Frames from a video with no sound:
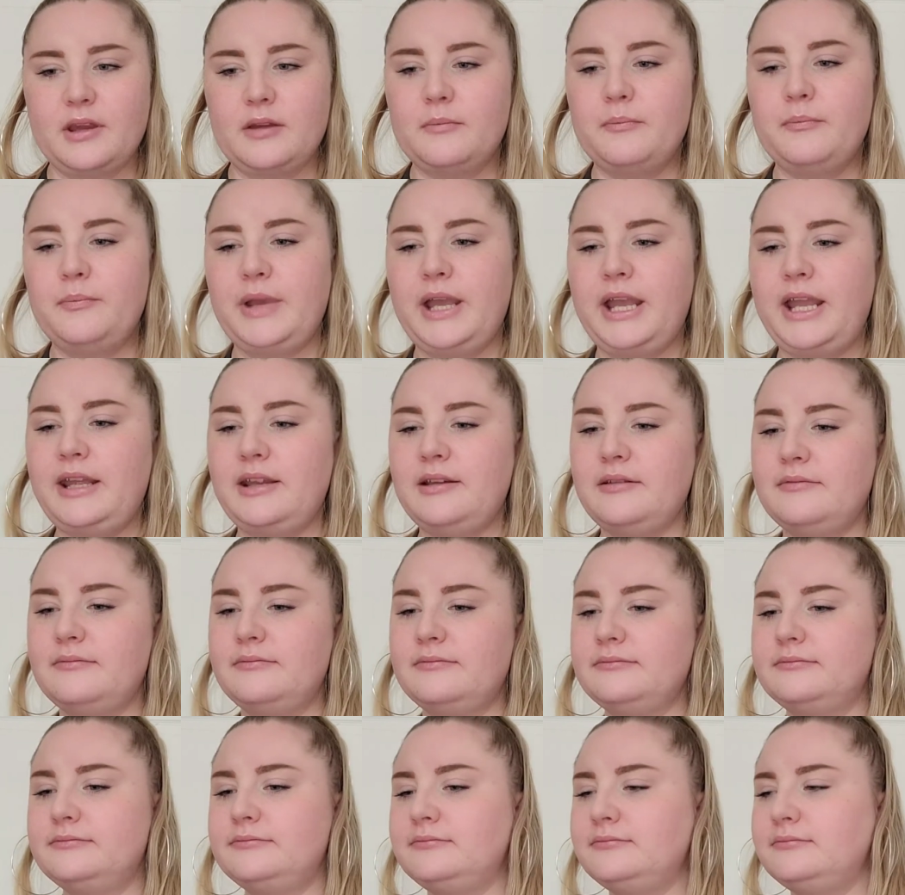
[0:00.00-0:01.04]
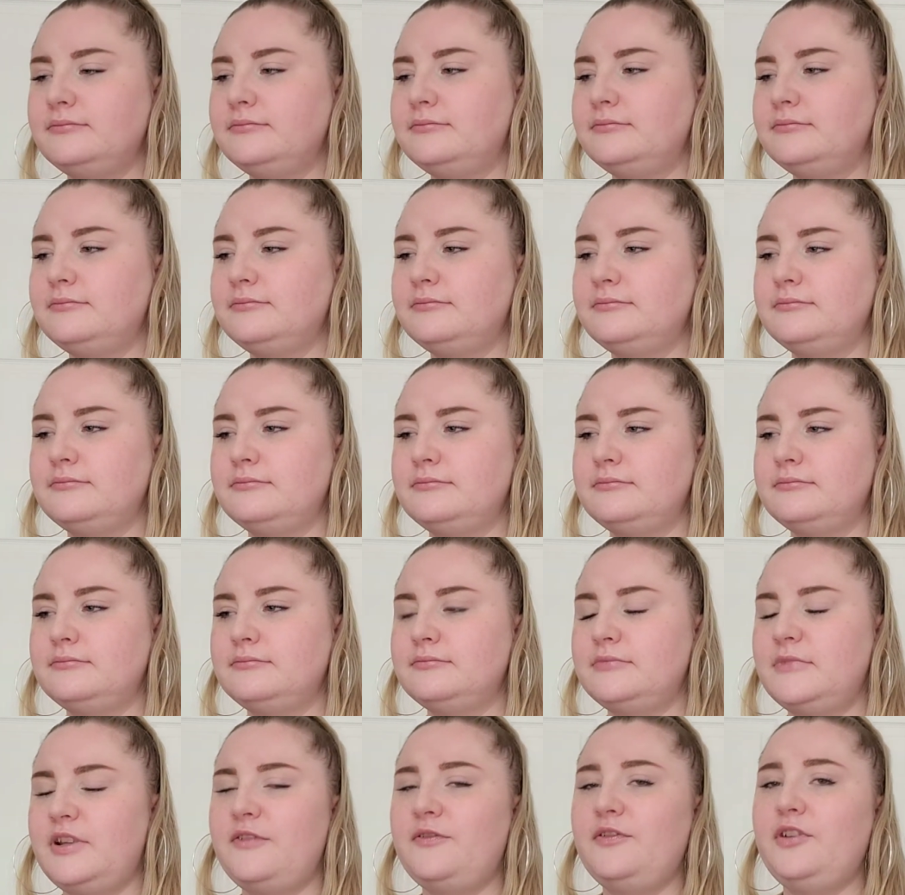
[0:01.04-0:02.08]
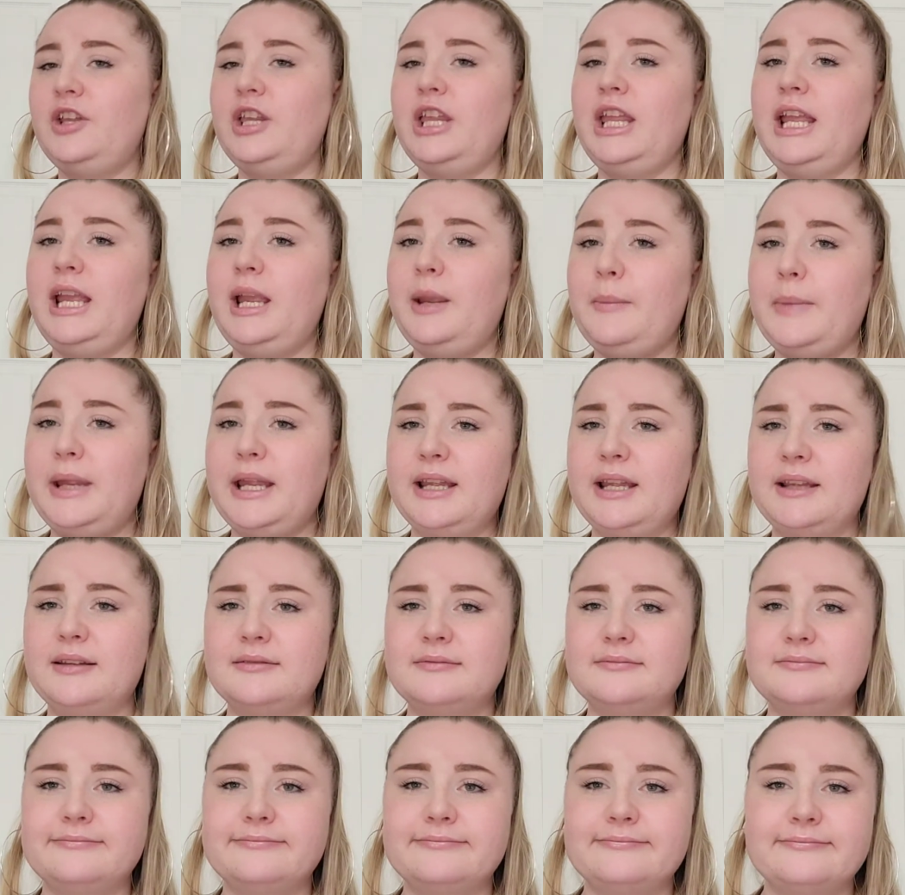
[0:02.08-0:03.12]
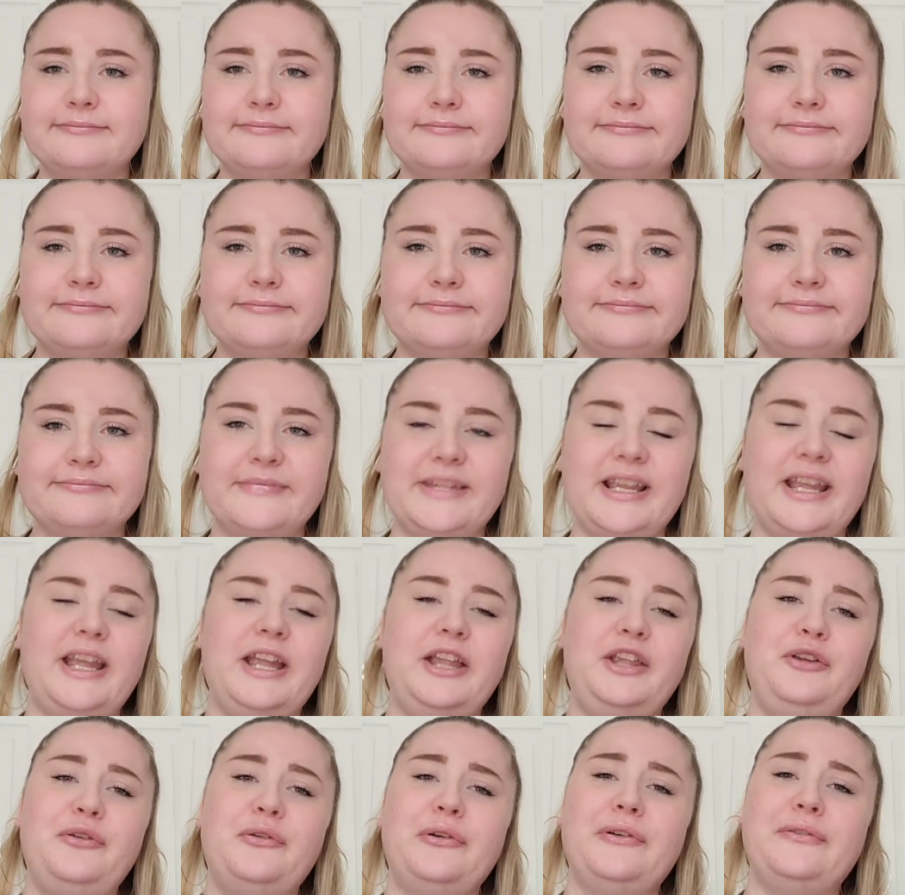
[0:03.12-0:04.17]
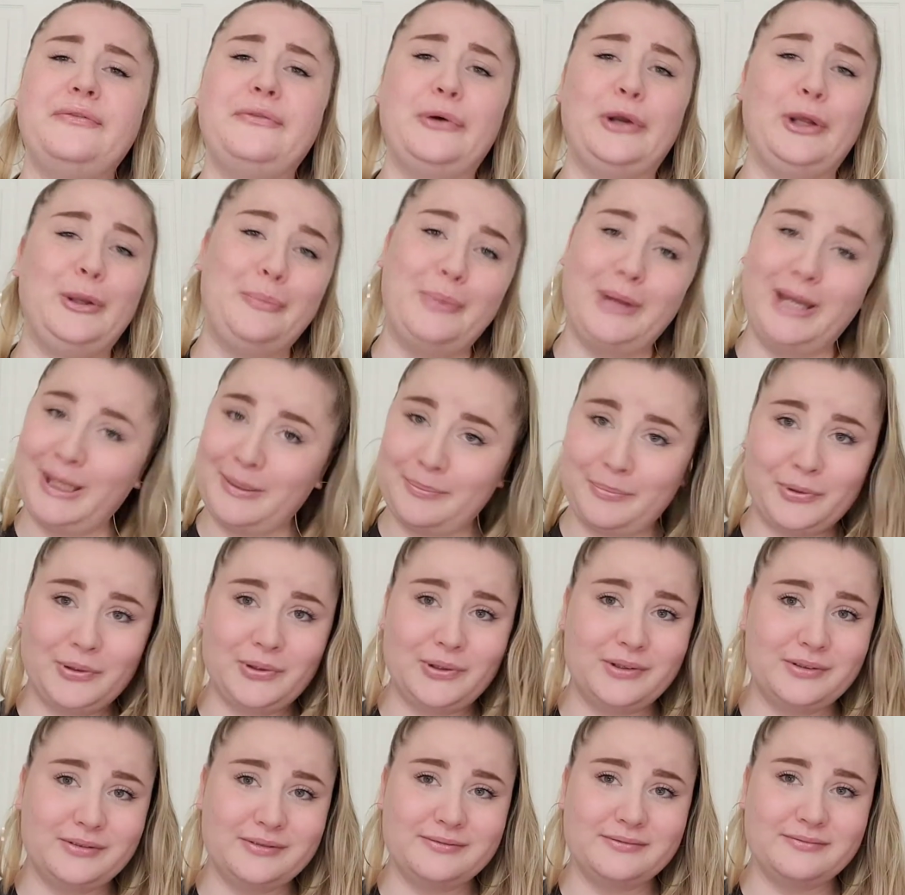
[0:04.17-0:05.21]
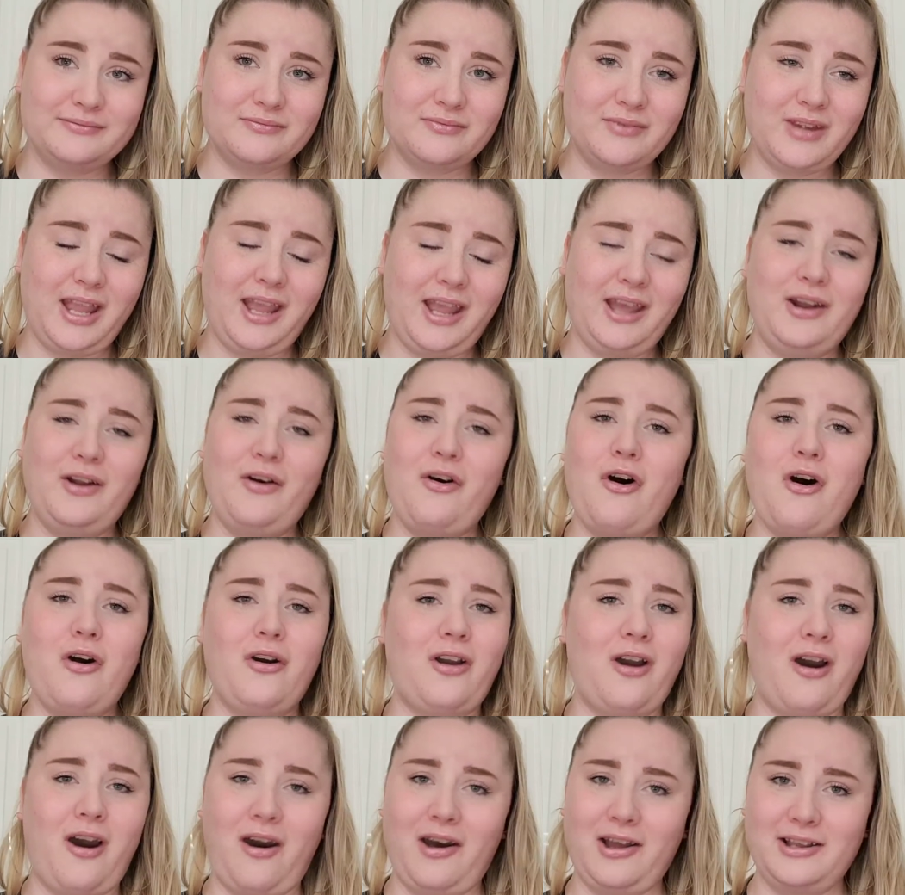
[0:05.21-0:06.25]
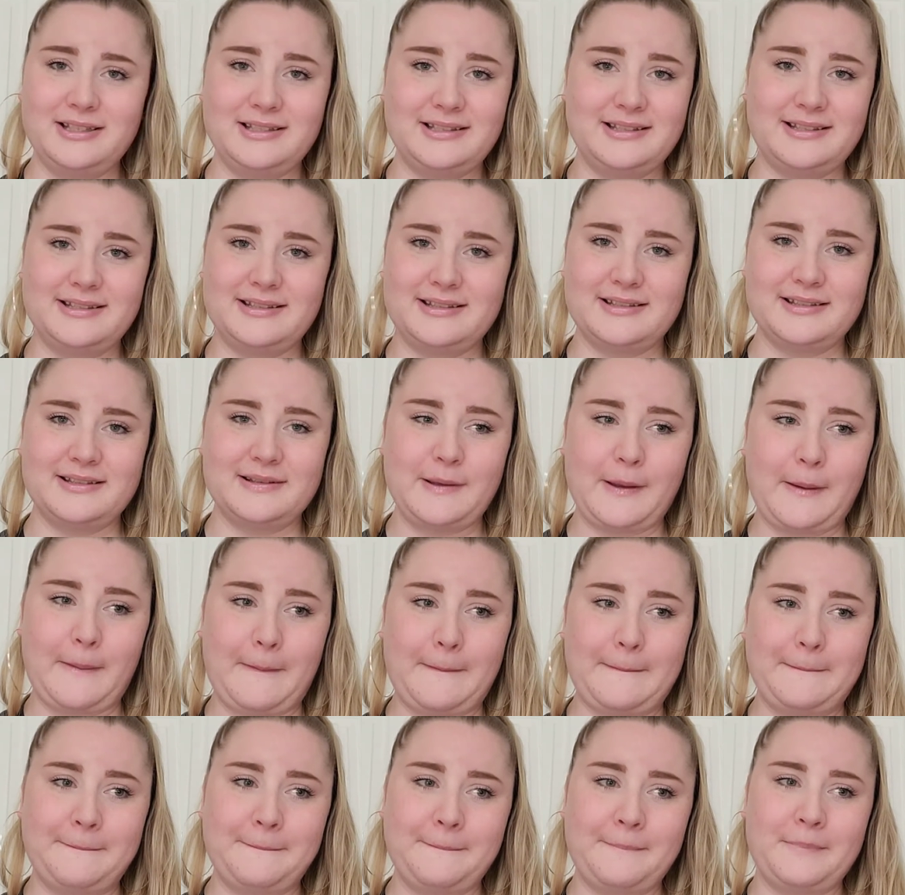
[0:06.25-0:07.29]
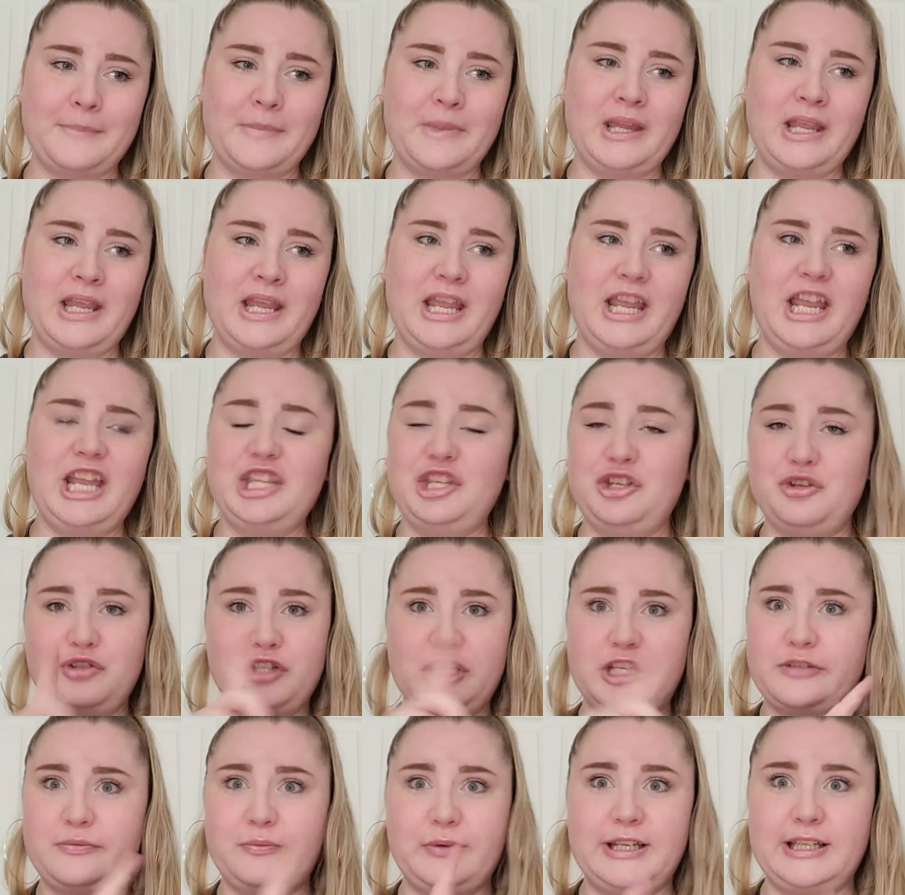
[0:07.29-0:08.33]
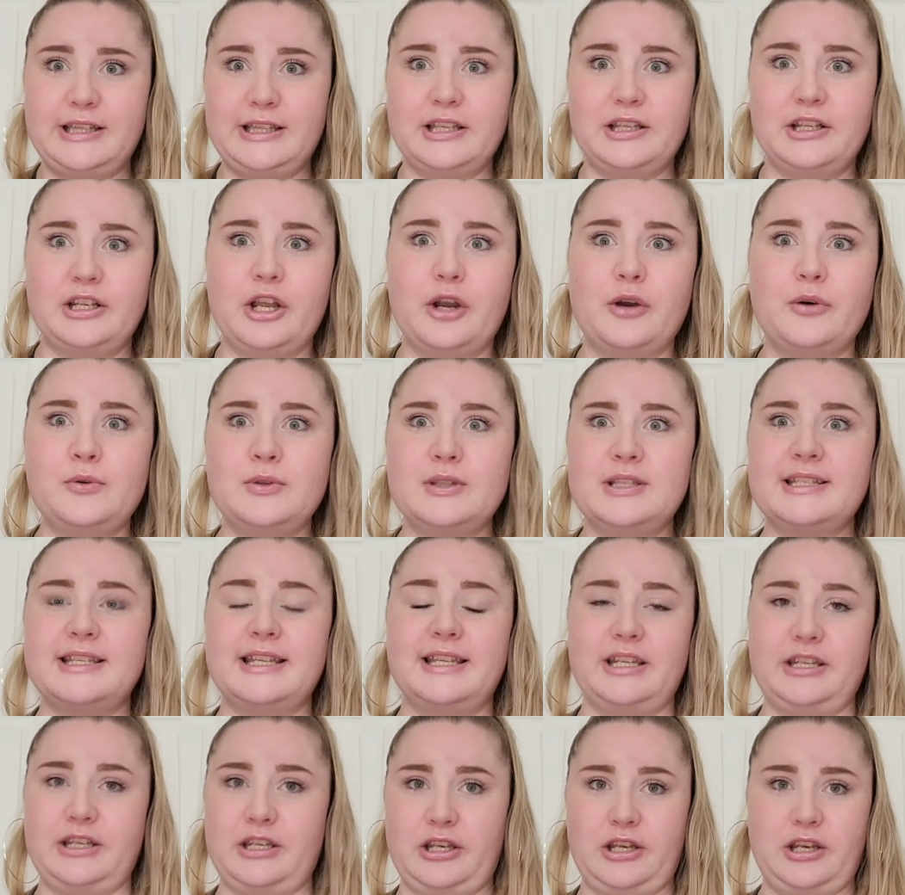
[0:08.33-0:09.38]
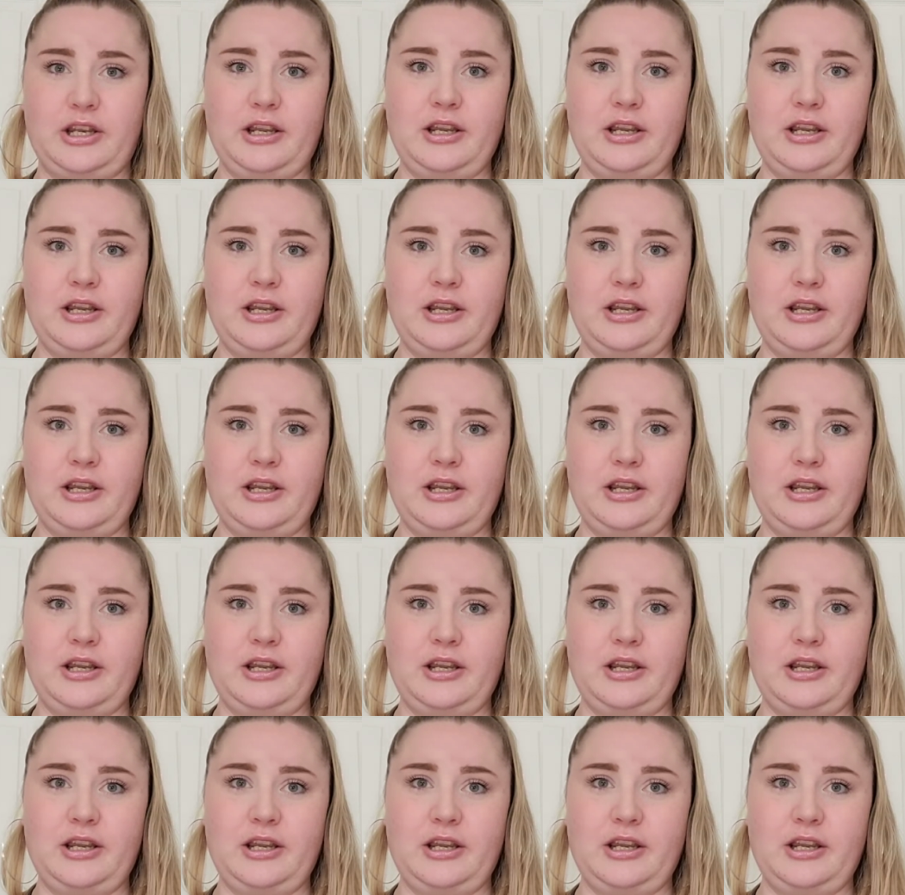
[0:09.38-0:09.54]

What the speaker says: But if you're like me, you avoid people at all costs, and you just read the notes and